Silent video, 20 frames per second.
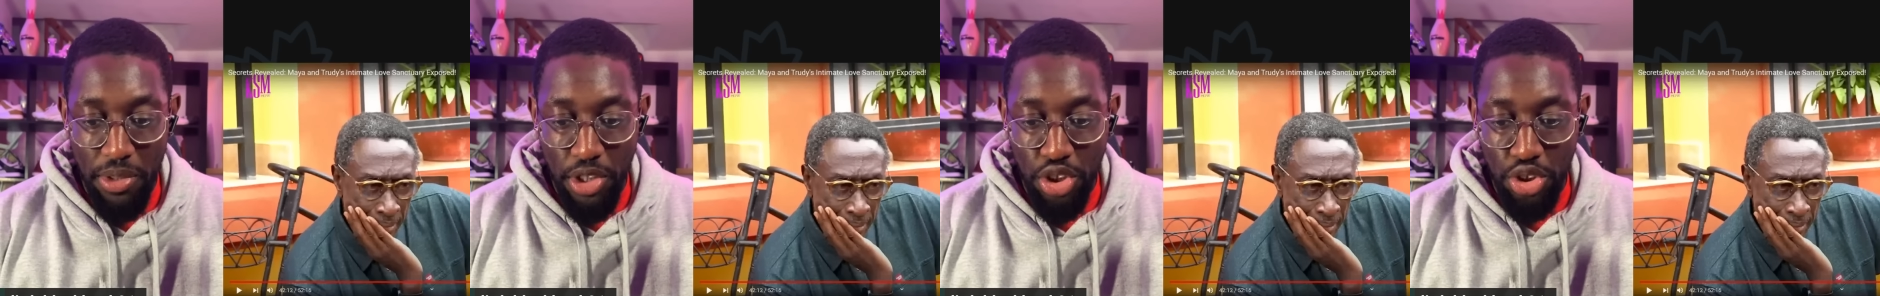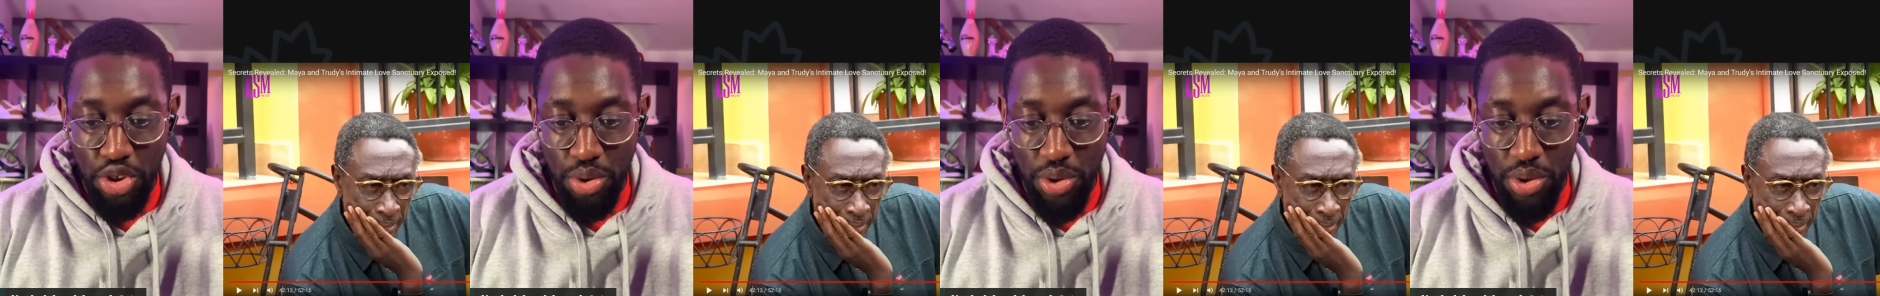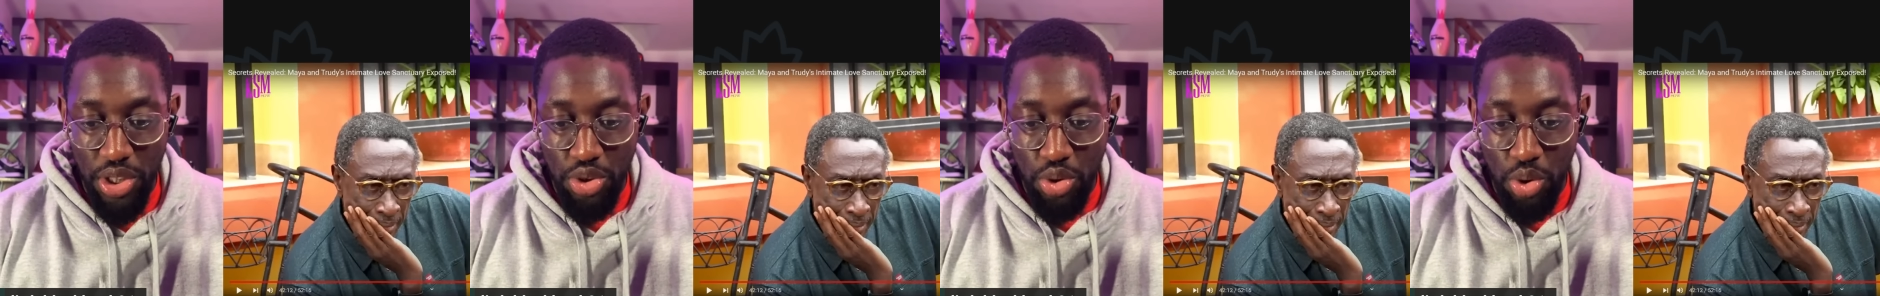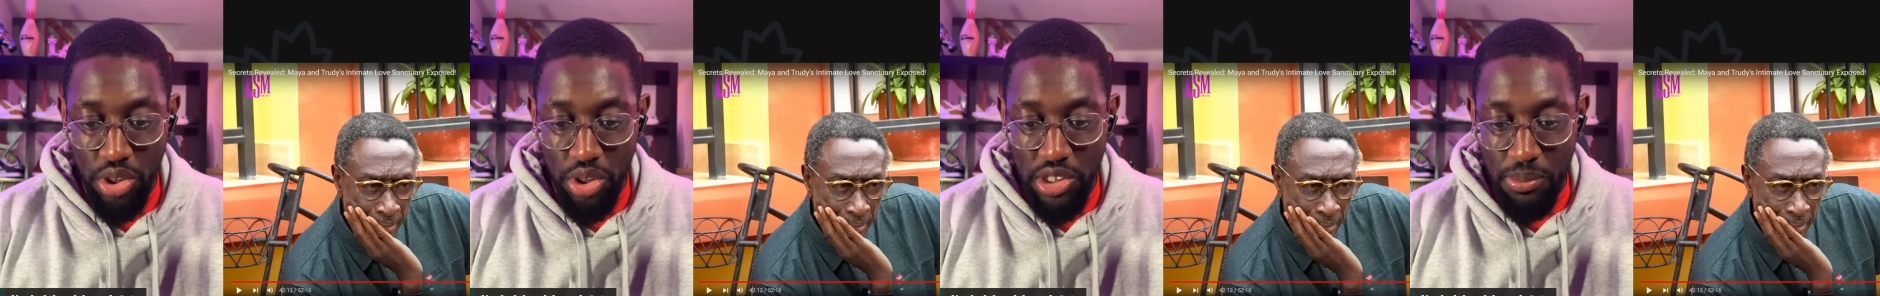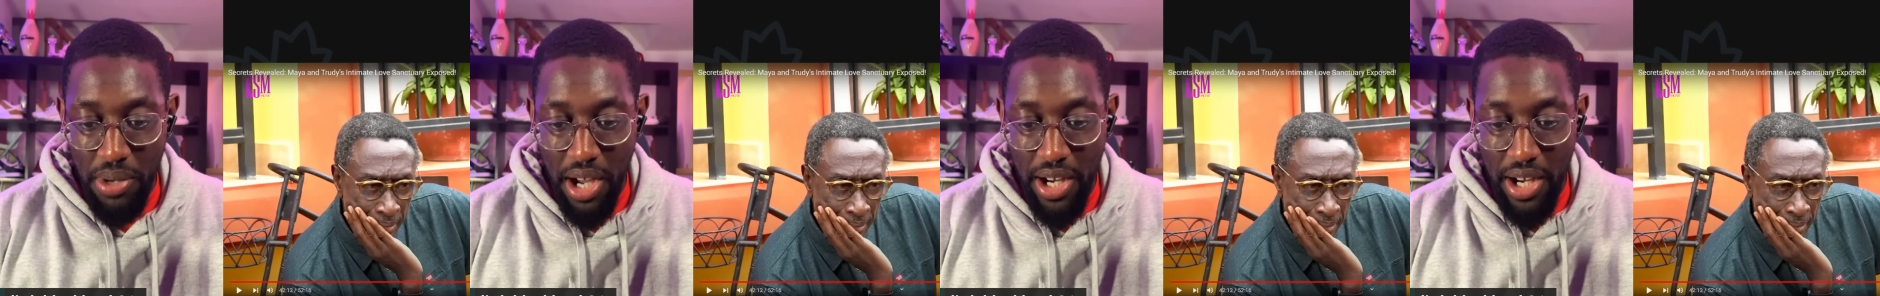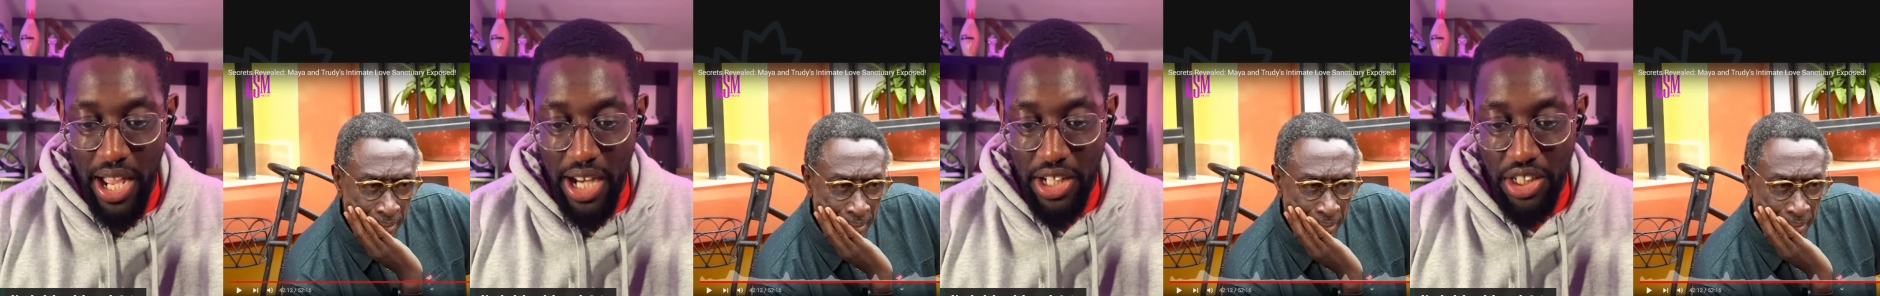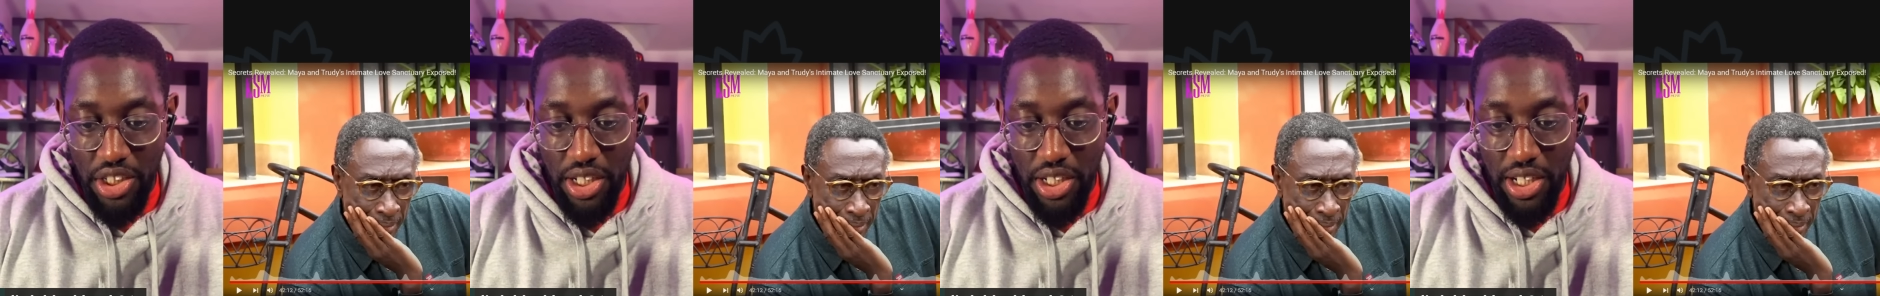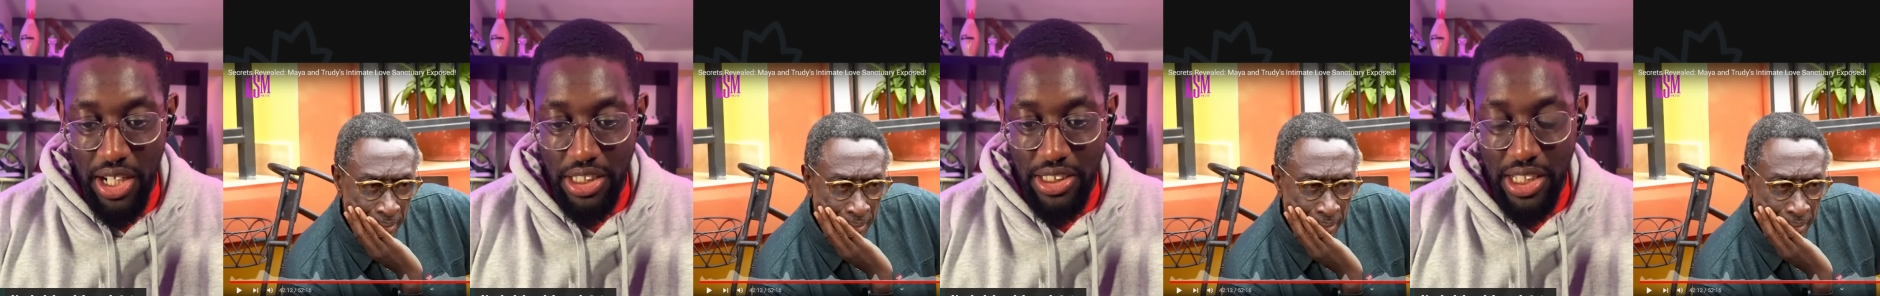Speaker 1: Miss Trudy talks about it actually.
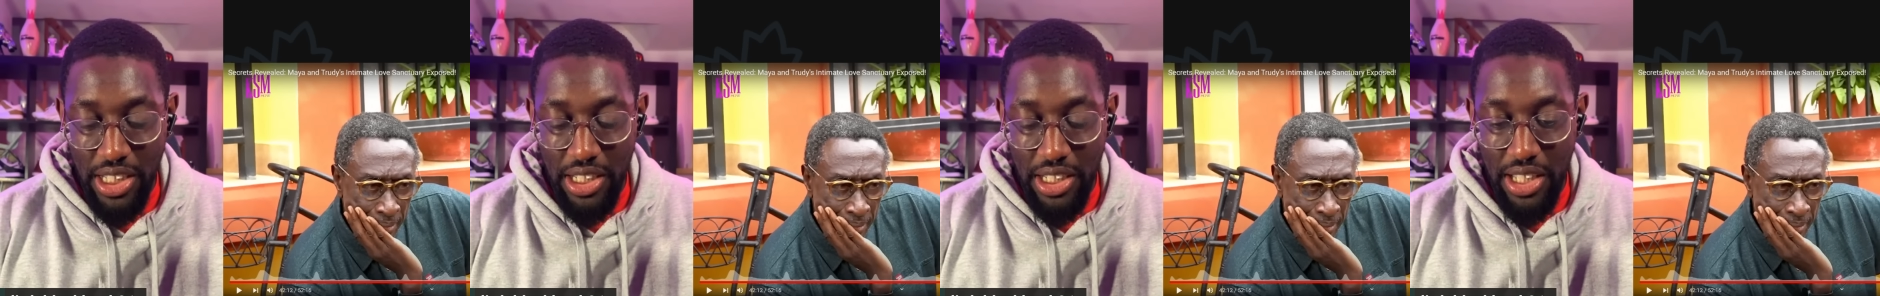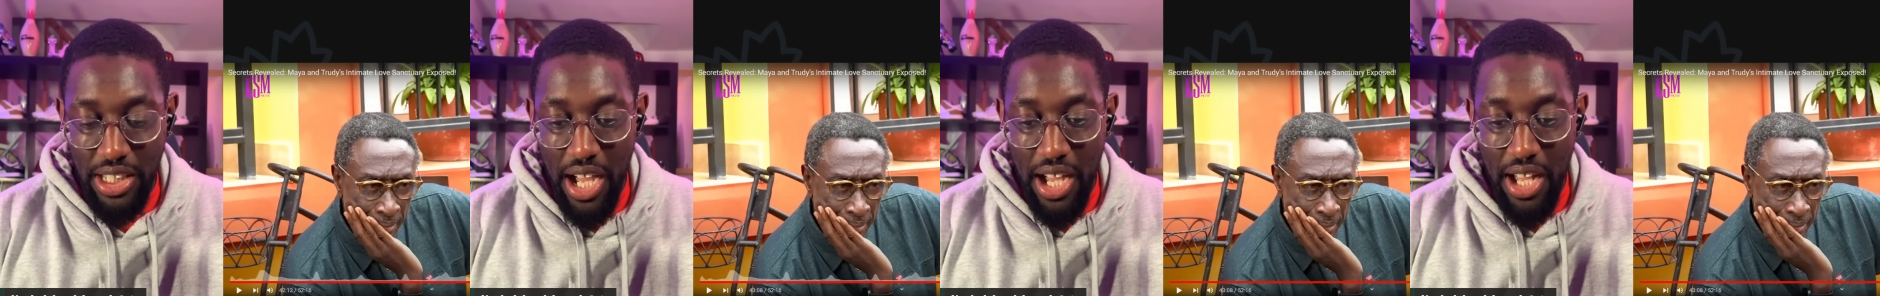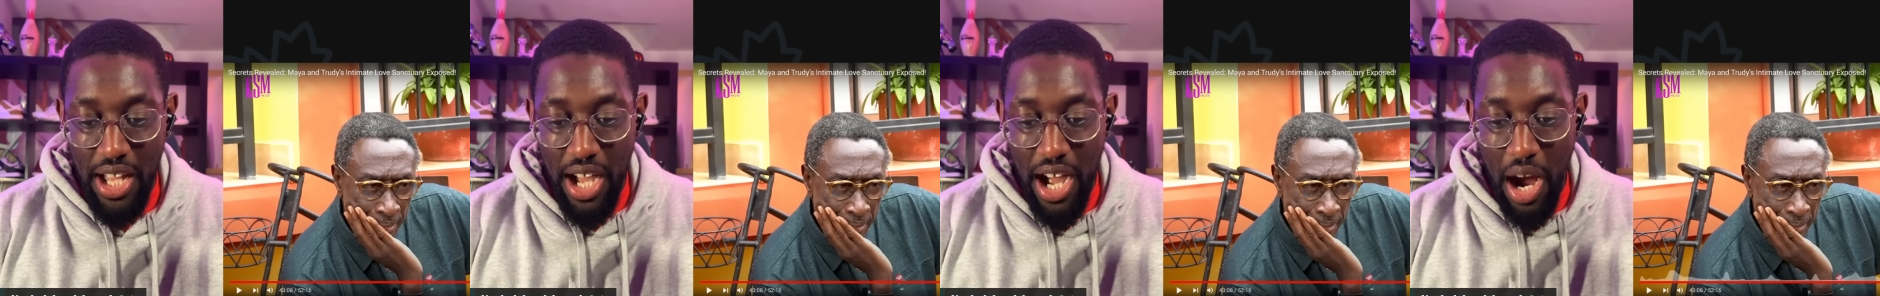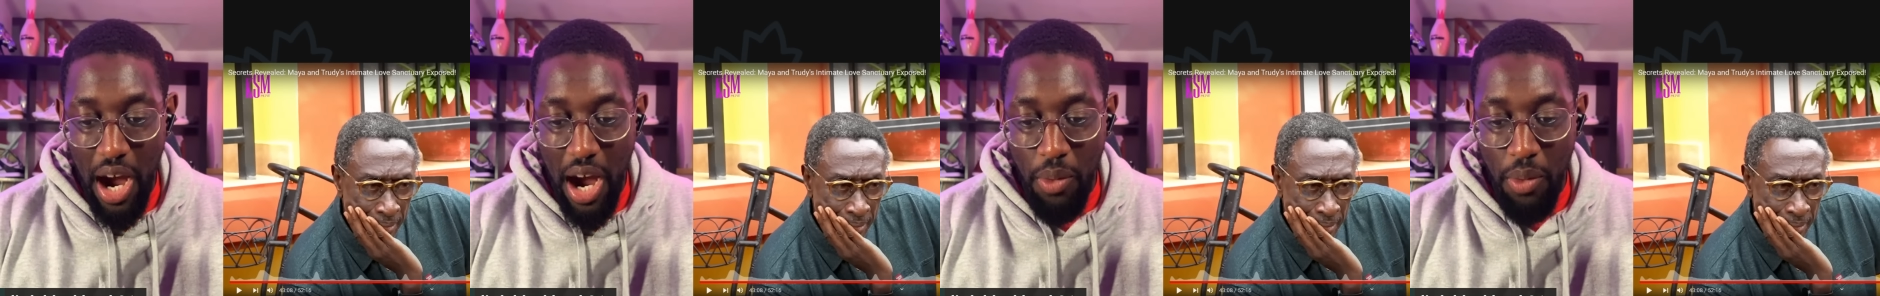And I said that I